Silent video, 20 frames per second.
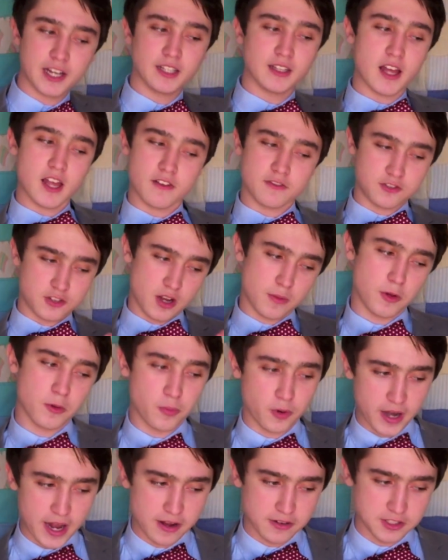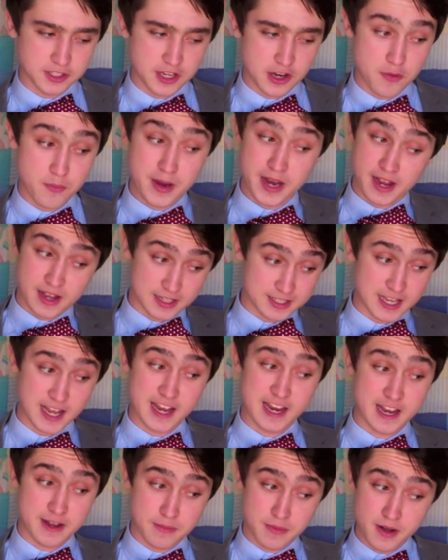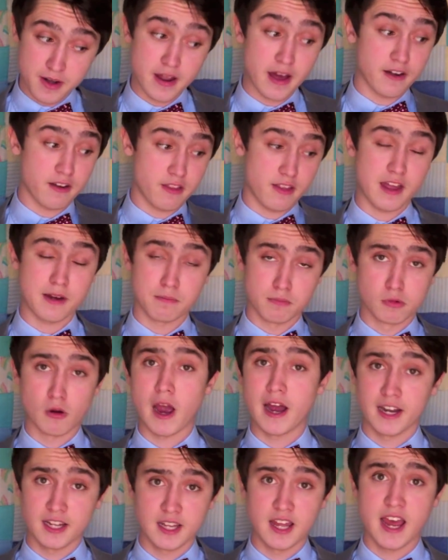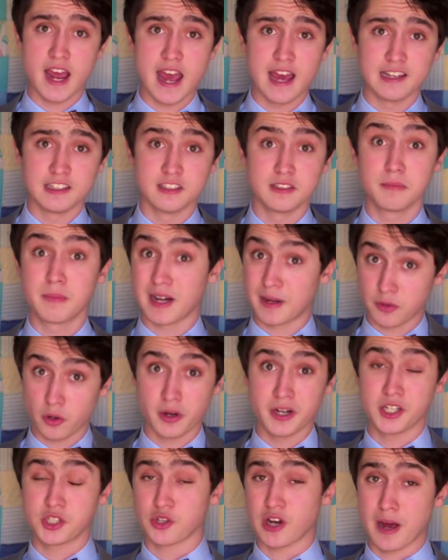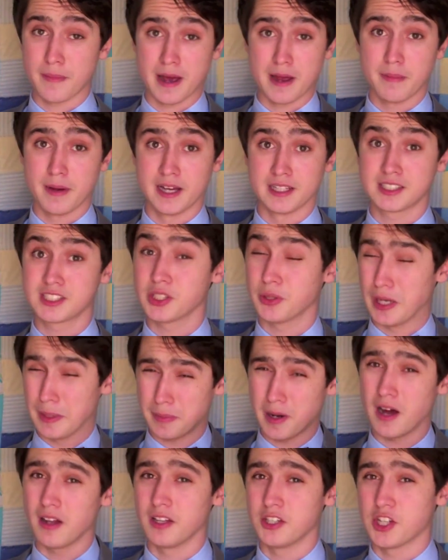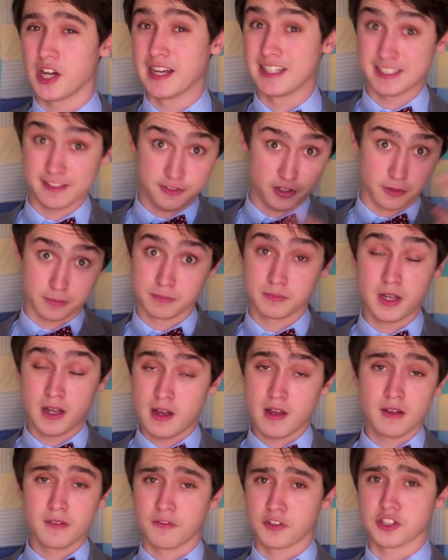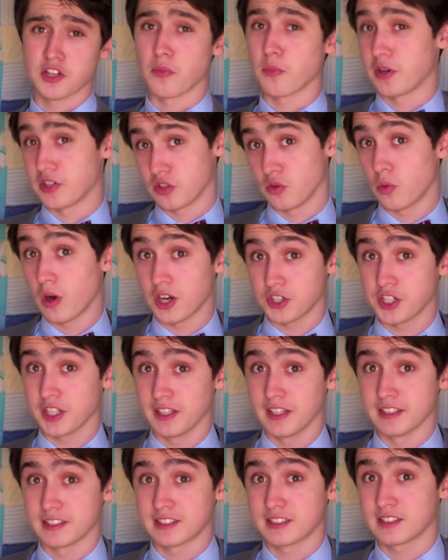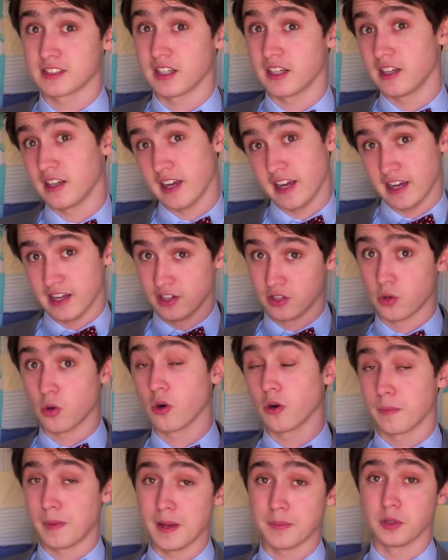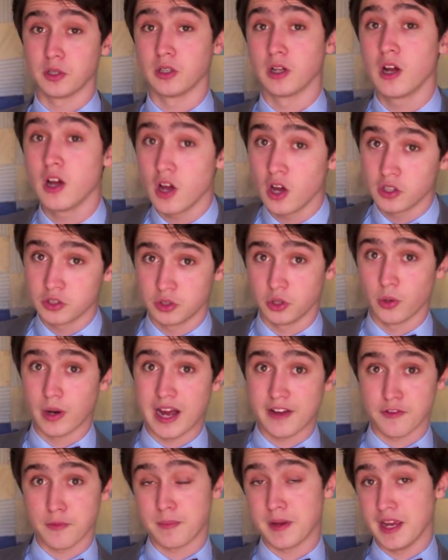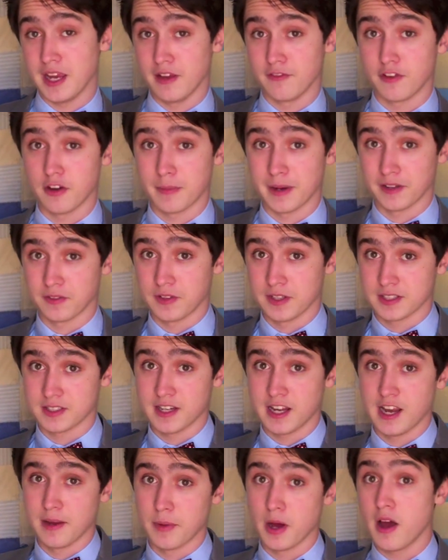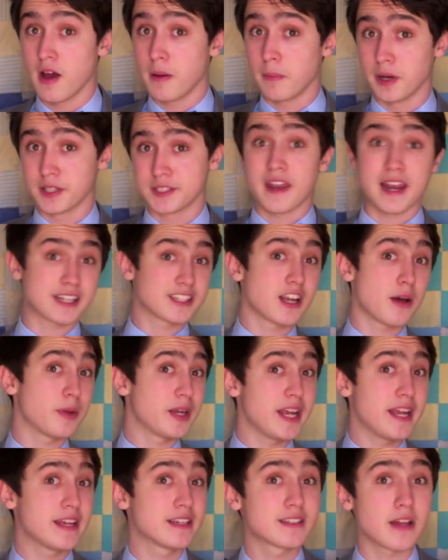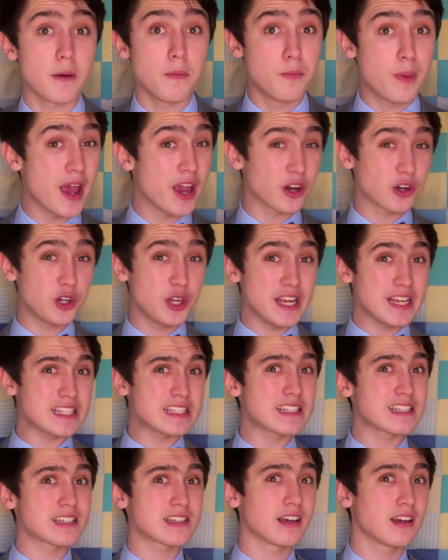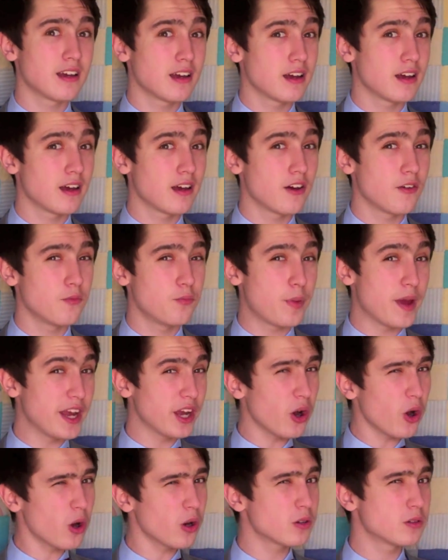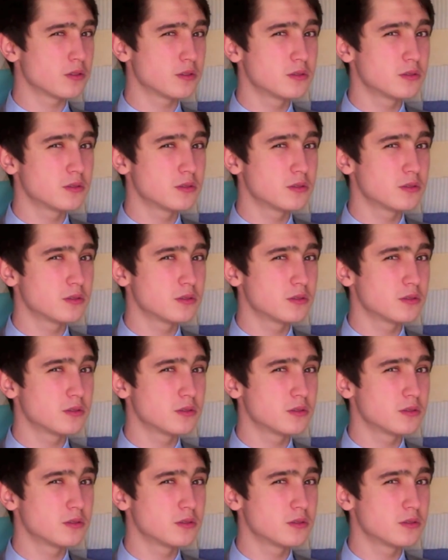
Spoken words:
a lot of trouble pronouncing because I am not that bright in the head, but I'm going to try my best, so I apologize if you're for some reason watching this, or people who have a peeve about this name. But next nominee is Bernice Bejo?